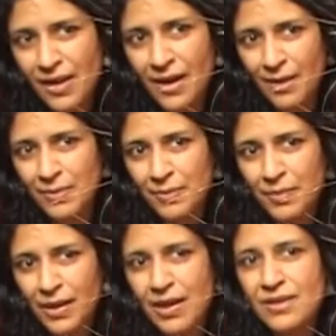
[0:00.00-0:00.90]
up,
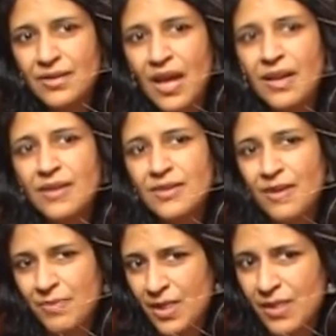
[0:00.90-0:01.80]
because that is
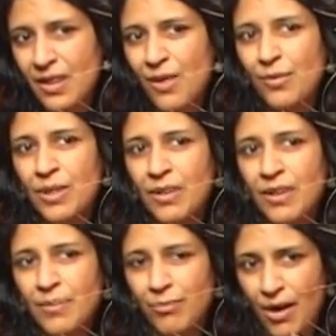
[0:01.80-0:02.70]
something that
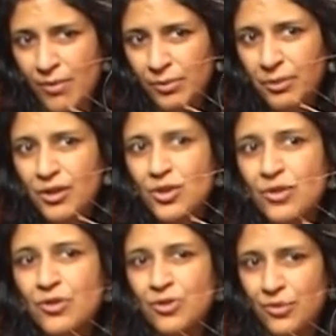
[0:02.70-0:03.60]
we probably
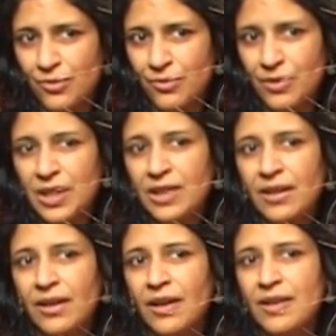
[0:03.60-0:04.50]
should do
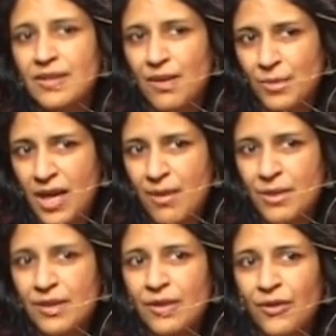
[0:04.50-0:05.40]
sometime in
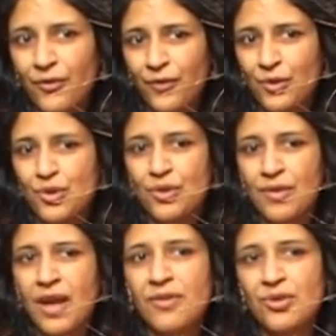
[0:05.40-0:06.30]
the near future,
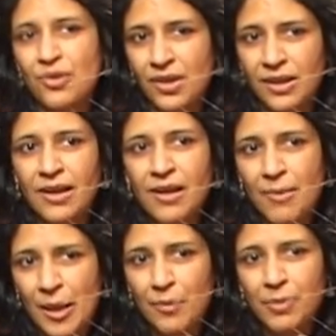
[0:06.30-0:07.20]
now that you're thinking
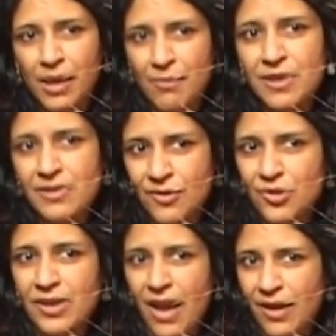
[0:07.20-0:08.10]
about becoming
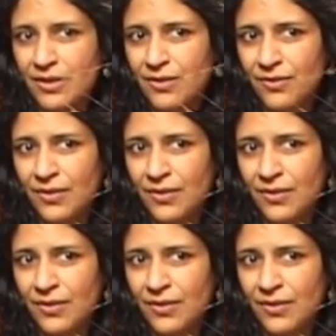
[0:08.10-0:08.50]
sexually active.